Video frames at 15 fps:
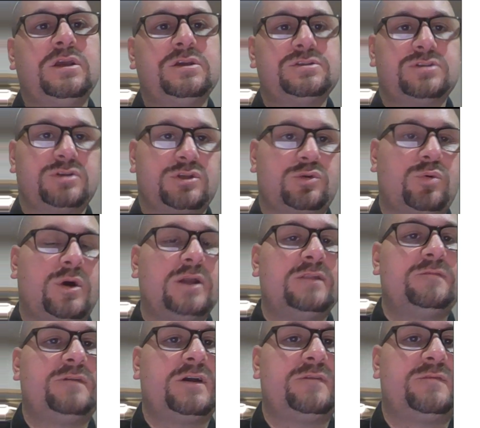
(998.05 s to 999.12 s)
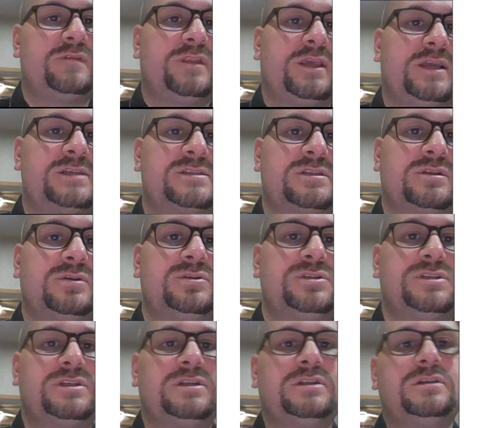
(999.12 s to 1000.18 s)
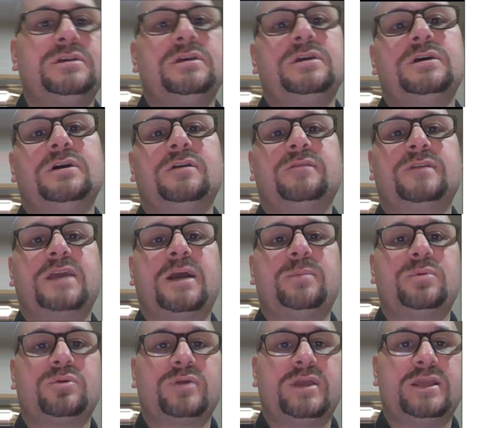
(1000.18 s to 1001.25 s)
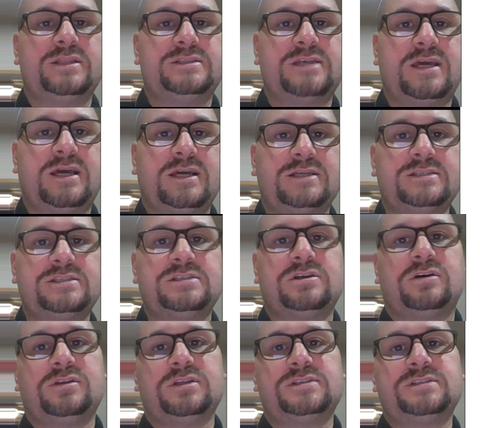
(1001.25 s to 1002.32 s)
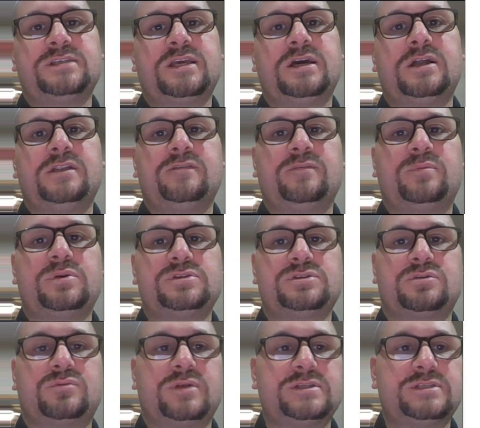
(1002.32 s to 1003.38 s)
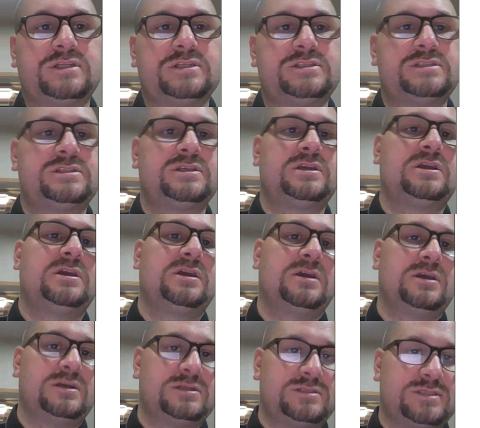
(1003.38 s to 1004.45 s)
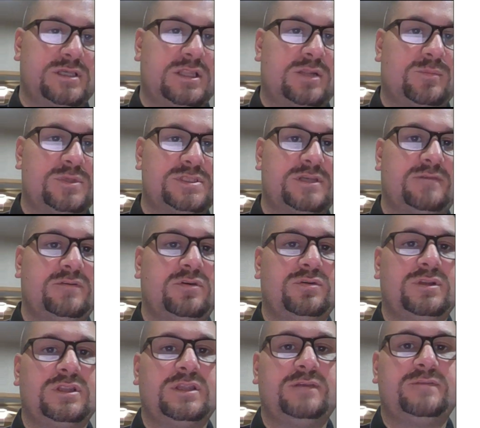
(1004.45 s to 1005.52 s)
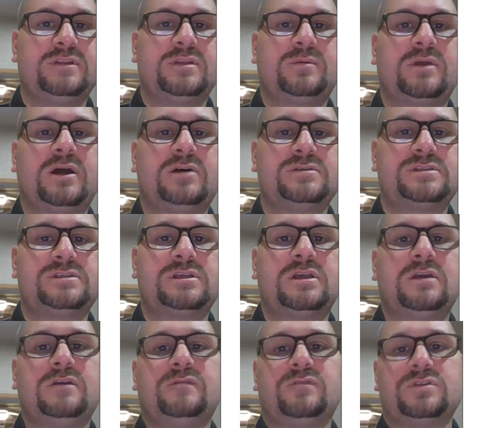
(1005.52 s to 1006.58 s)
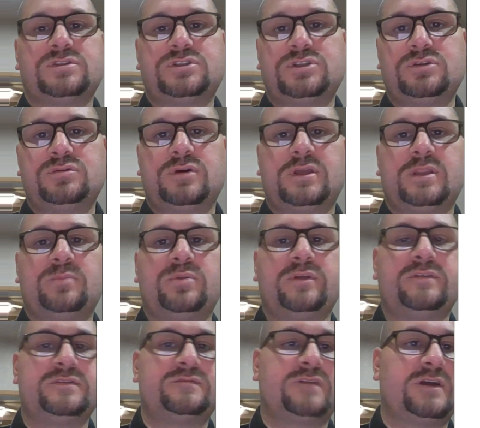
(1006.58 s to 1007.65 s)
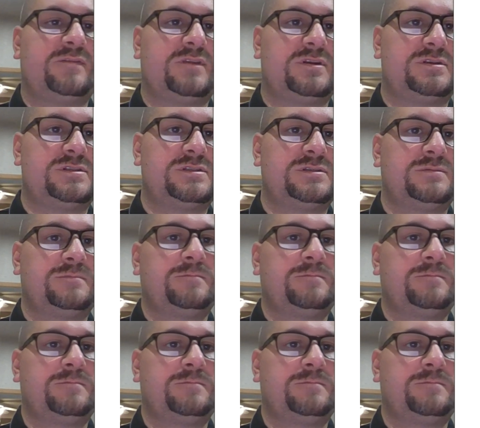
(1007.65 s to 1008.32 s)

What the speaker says: So to qualify for the exclusion of capital gain tax on the sale of a personal residence, seller must have owned and lived in the house for 2 out of the previous 5 years.